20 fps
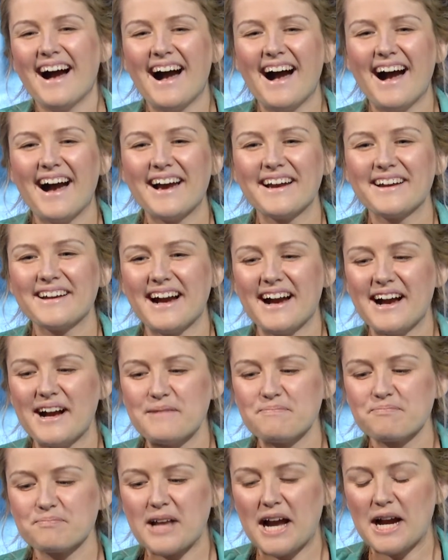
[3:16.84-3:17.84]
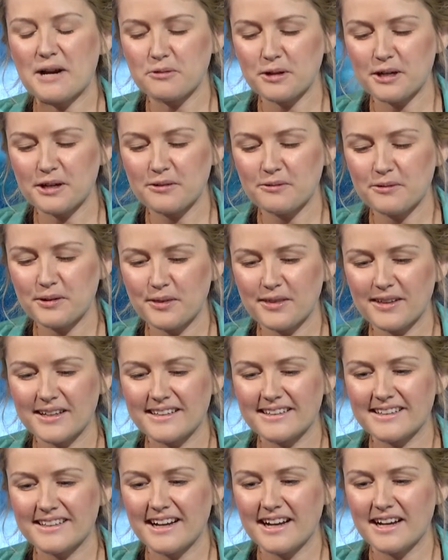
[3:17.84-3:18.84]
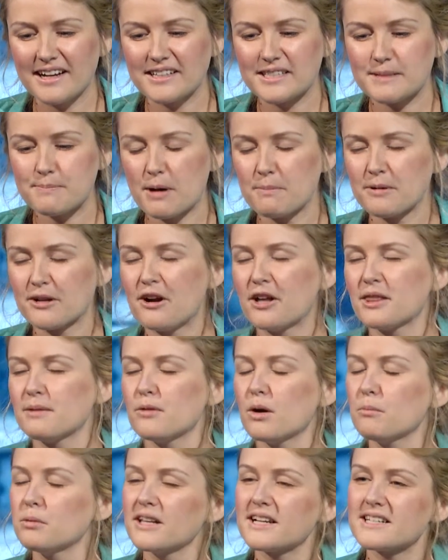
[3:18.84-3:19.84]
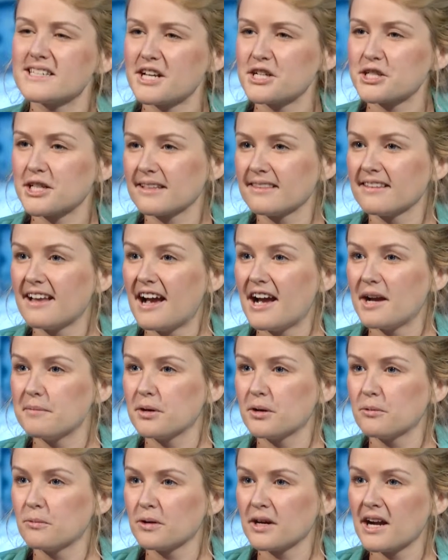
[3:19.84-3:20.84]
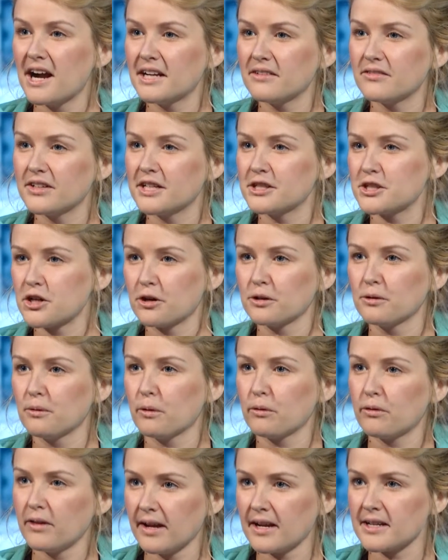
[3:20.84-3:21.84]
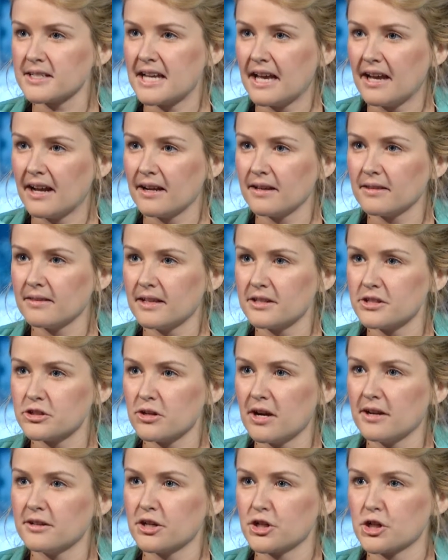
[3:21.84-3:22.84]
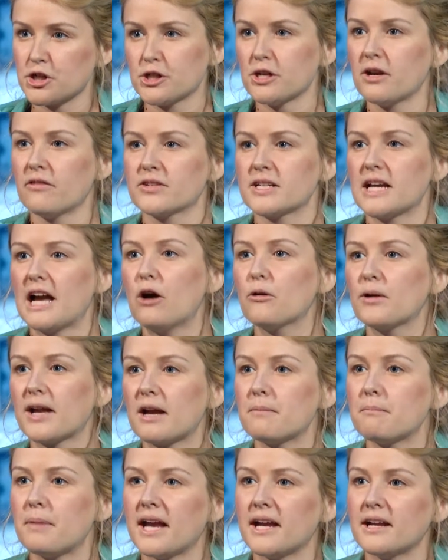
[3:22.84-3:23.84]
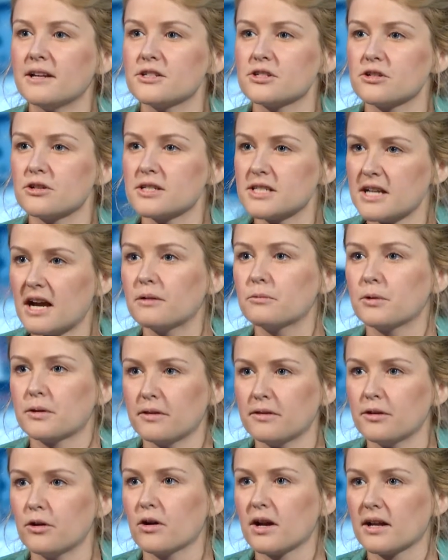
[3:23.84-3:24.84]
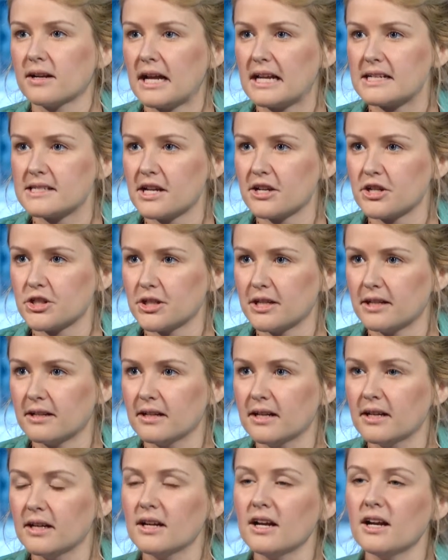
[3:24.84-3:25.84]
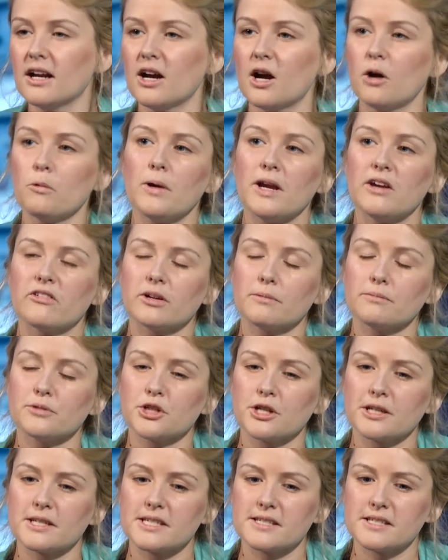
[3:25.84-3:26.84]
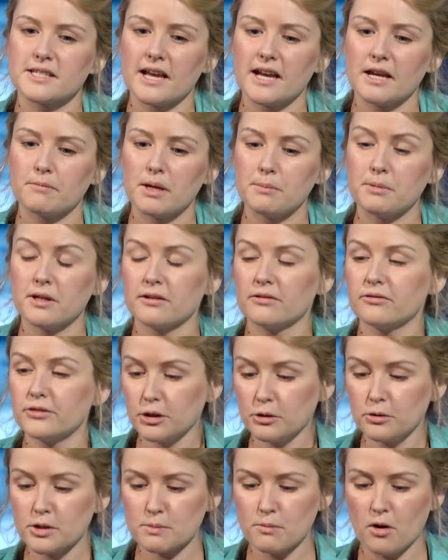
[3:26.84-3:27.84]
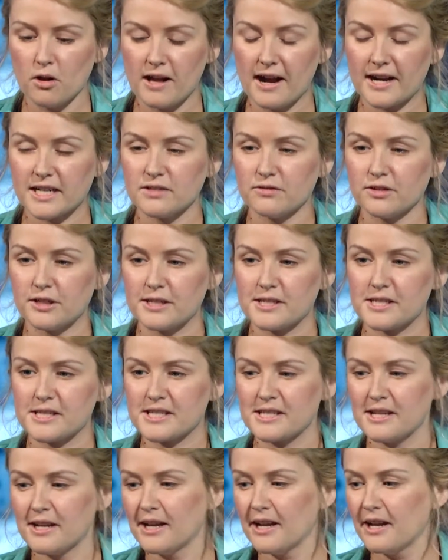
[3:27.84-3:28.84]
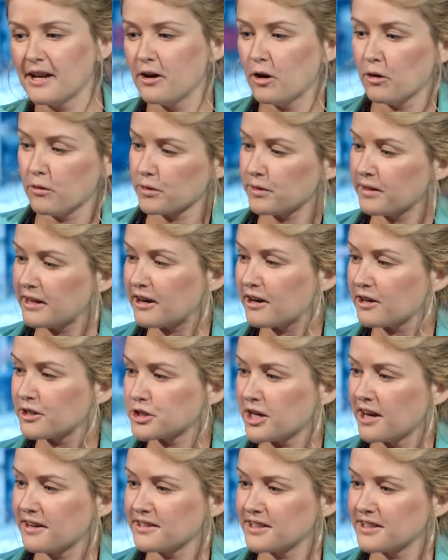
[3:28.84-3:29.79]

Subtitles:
I work within a department called the Mobilization Lab. We're kind of an internal think tank that's trying to shift how campaigns are done within the organization, away from just, say, maybe a few small activists over there trying